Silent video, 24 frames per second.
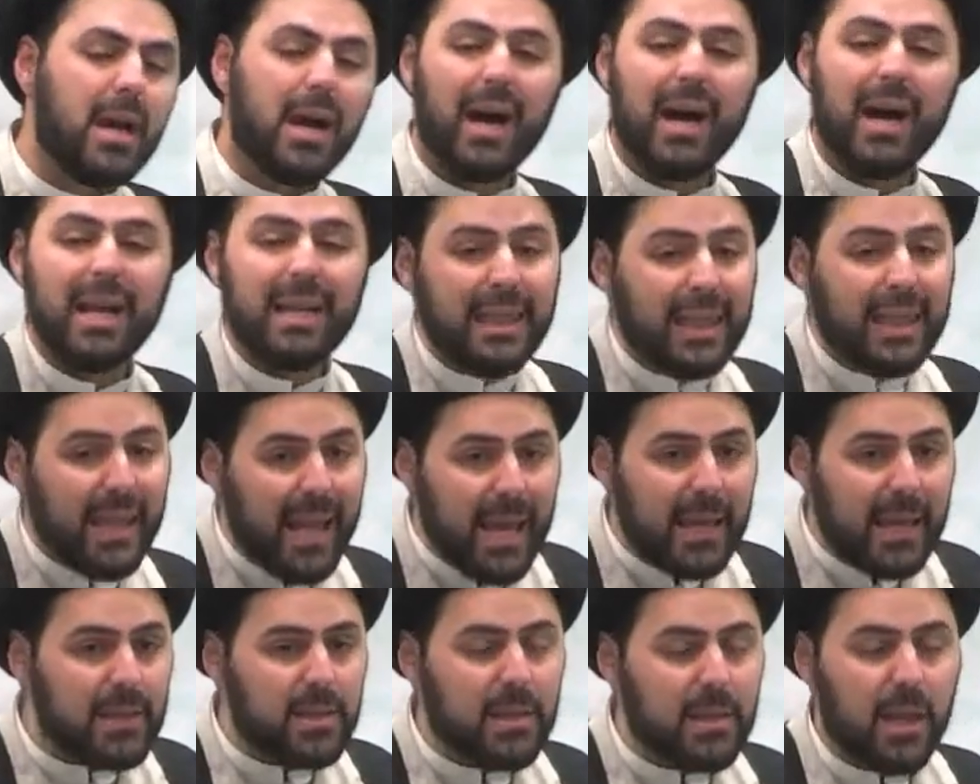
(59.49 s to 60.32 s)

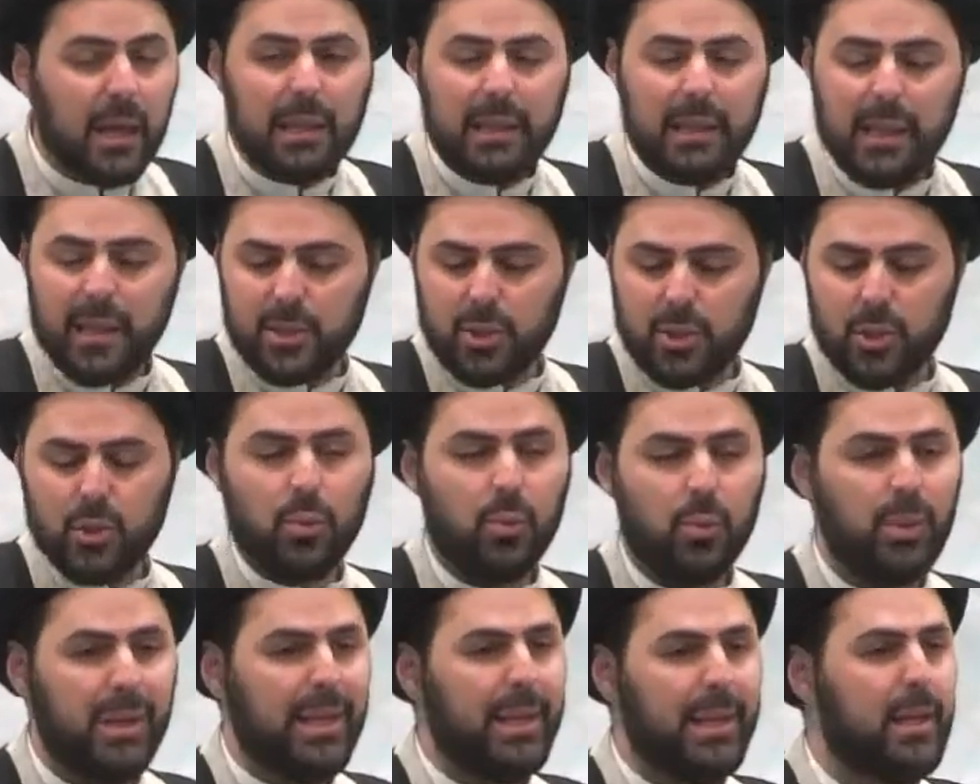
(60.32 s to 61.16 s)
Unless you
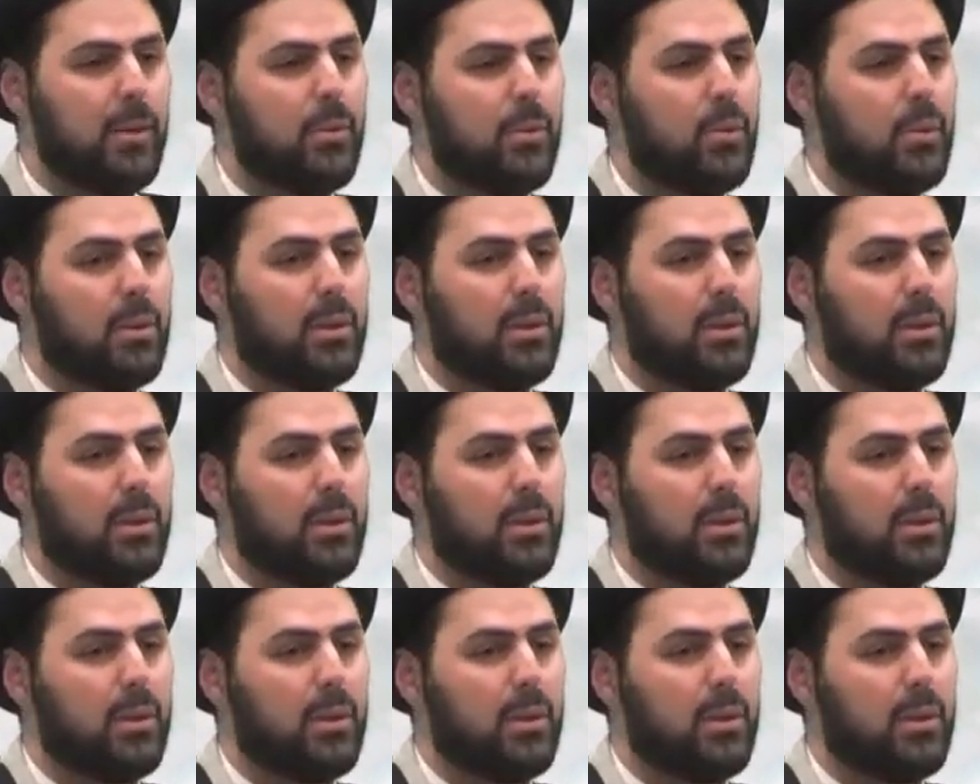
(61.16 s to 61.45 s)
really